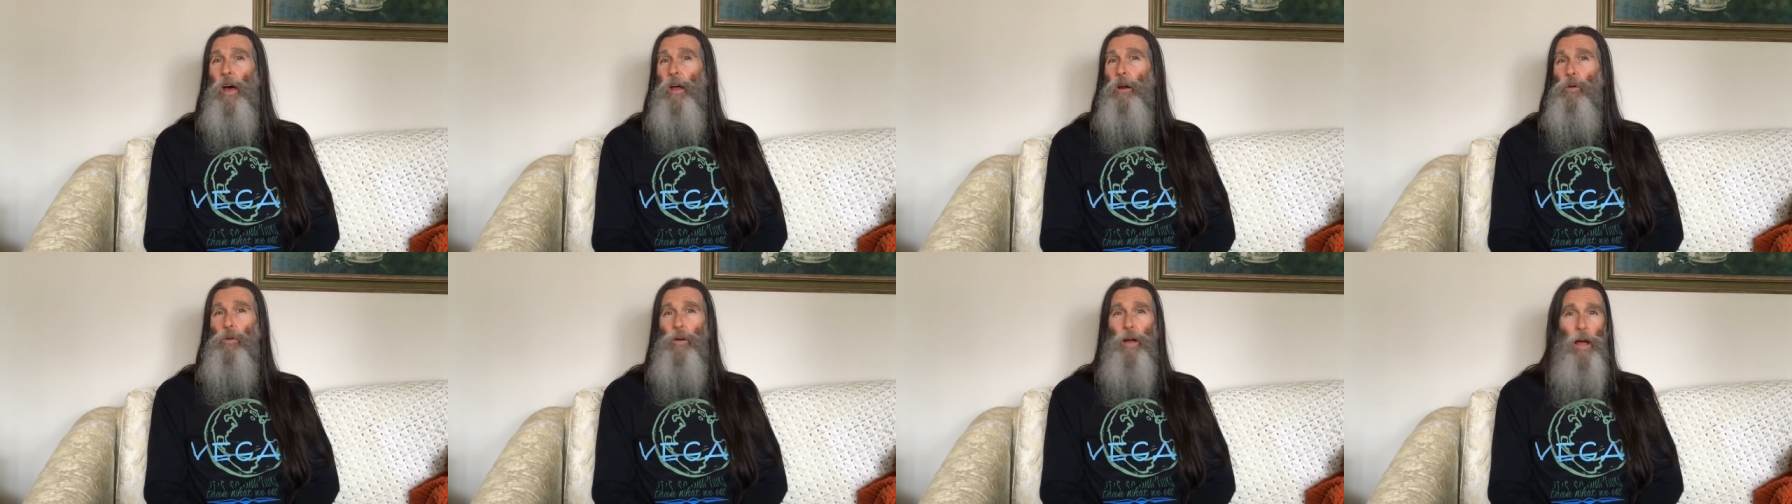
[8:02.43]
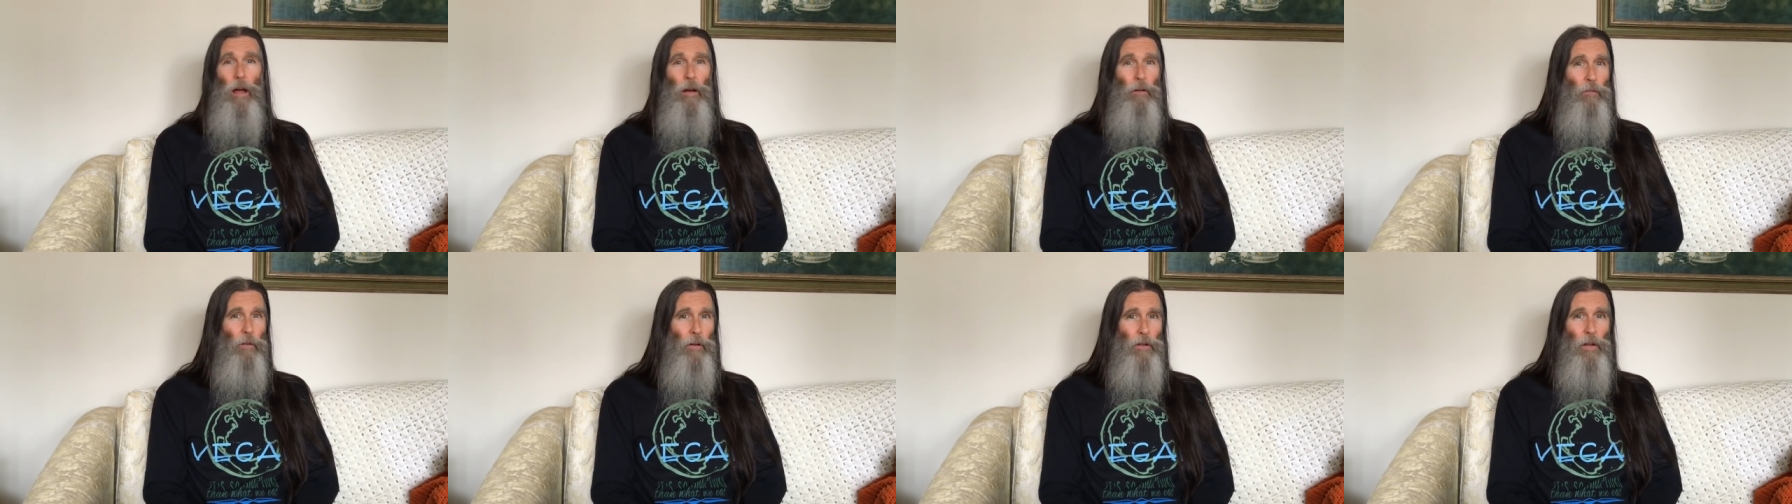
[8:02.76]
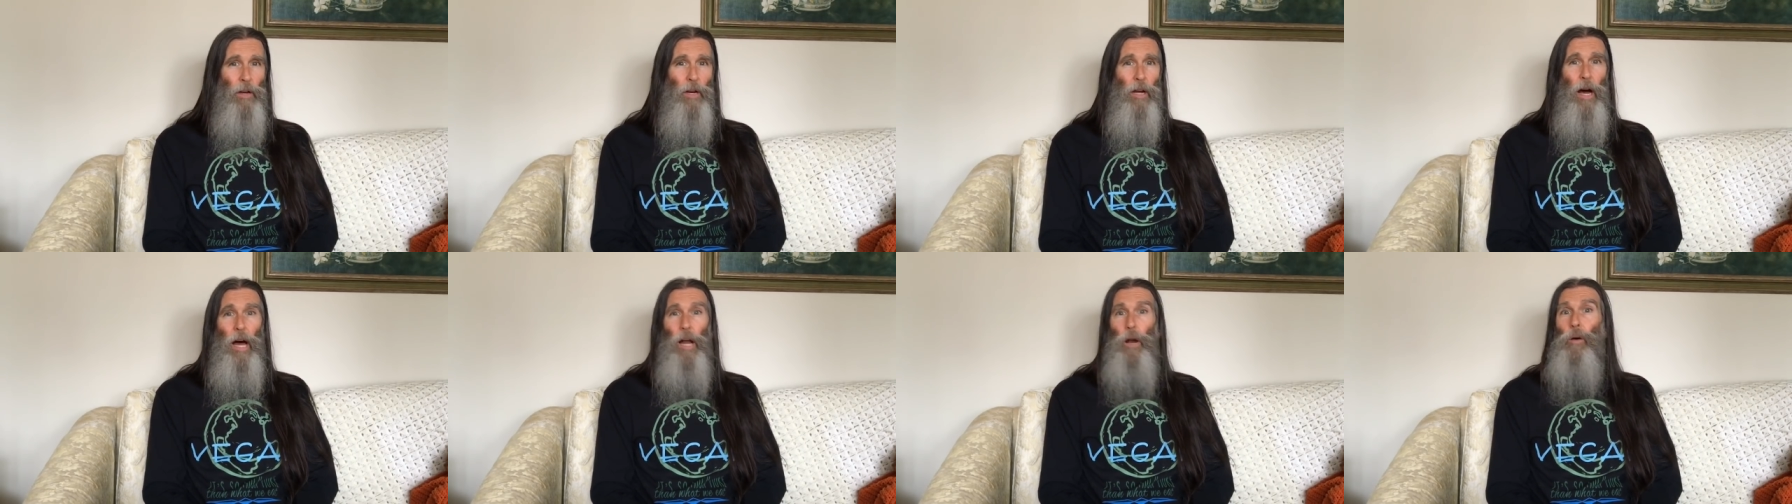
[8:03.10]
I don't have,
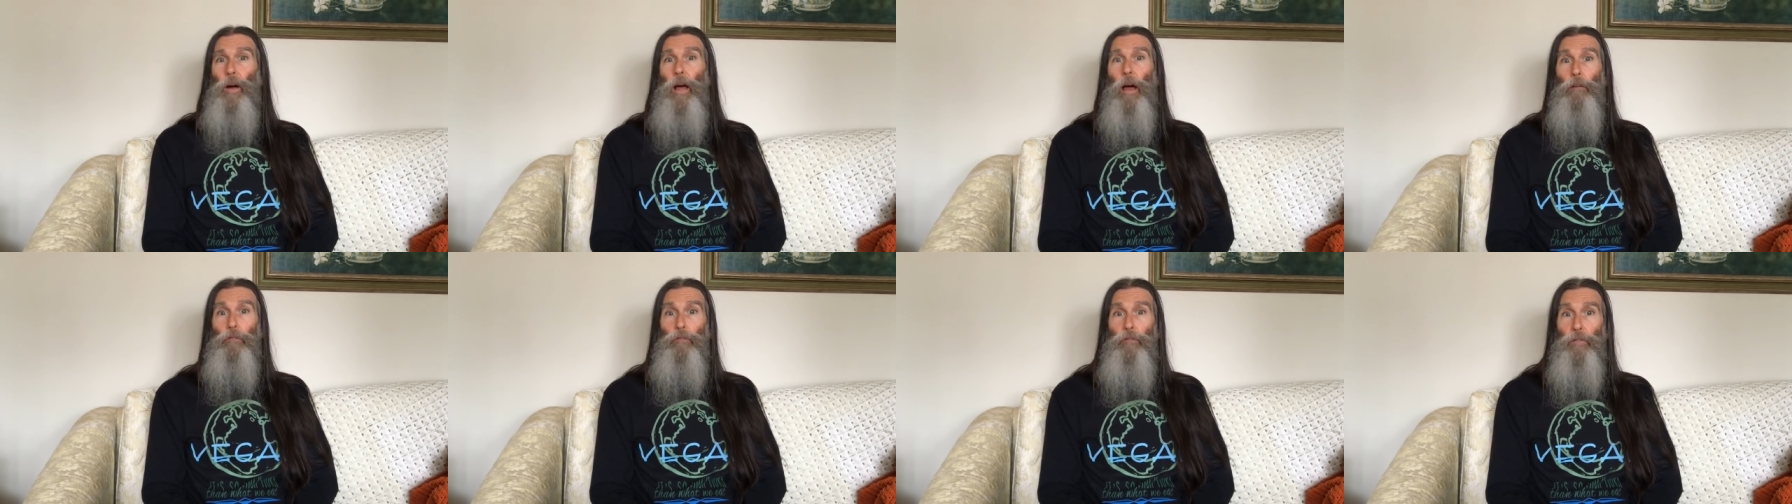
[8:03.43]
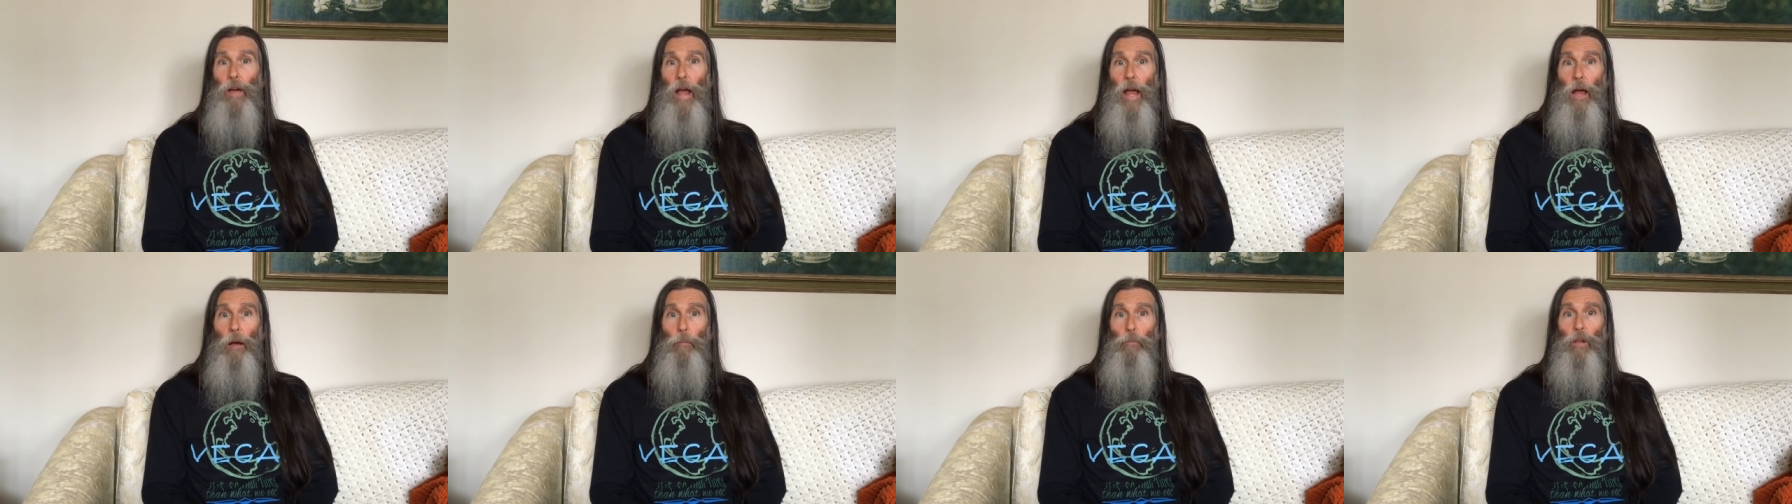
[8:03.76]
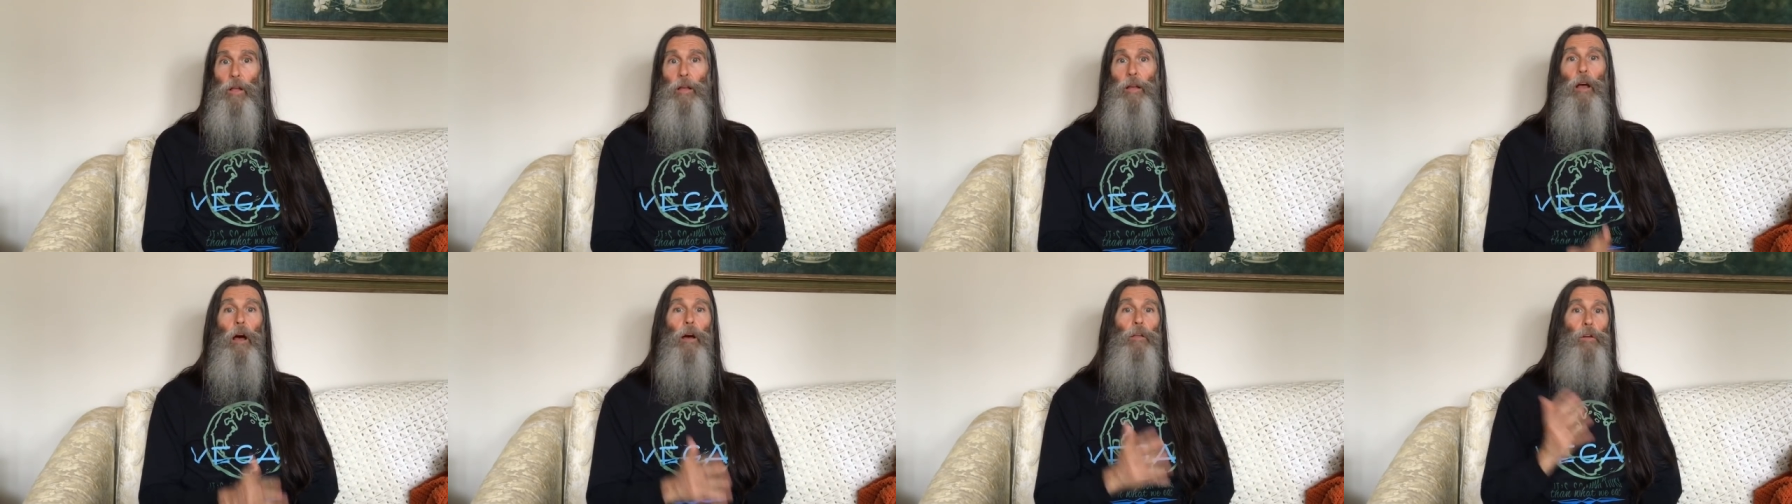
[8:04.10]
you know, I don't have
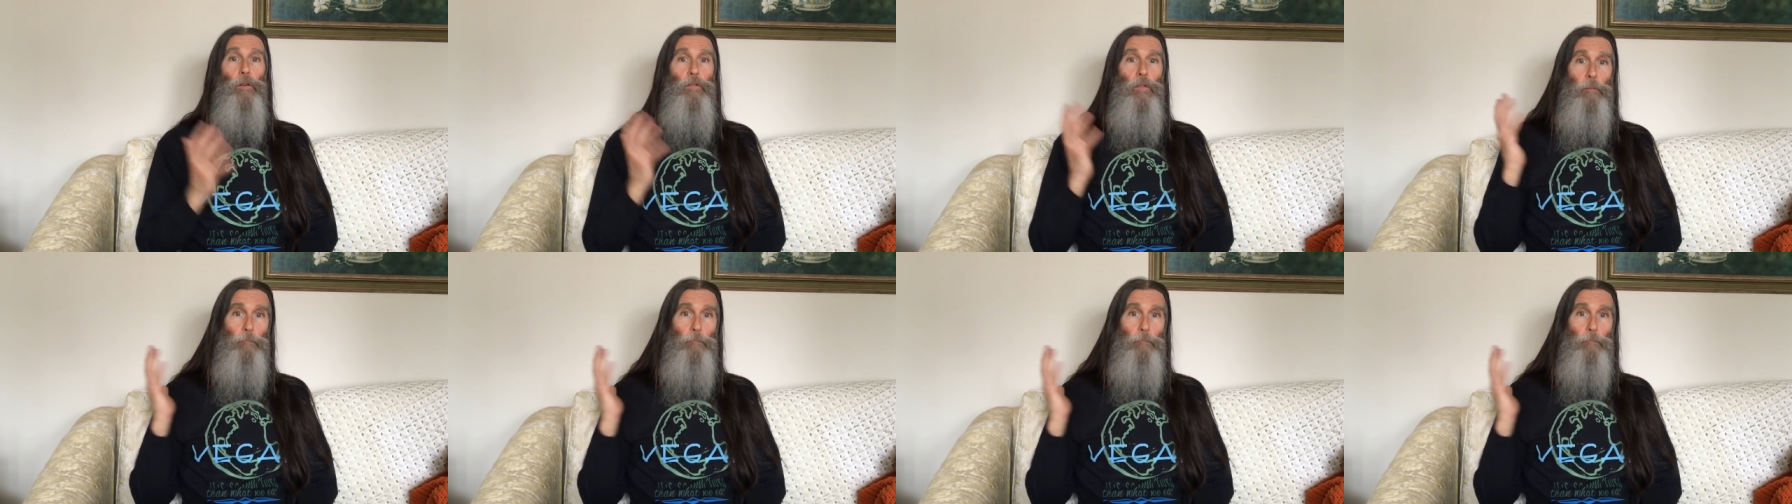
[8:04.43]
family other